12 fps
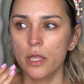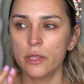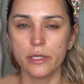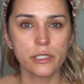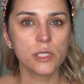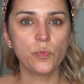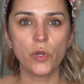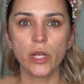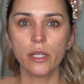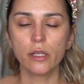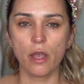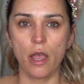This
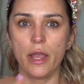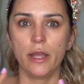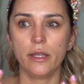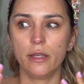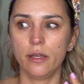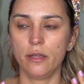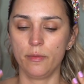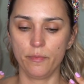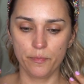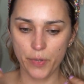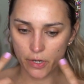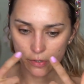spring, I
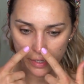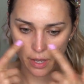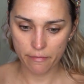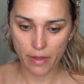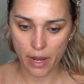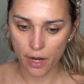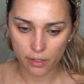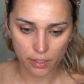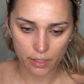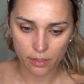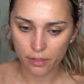barely have any.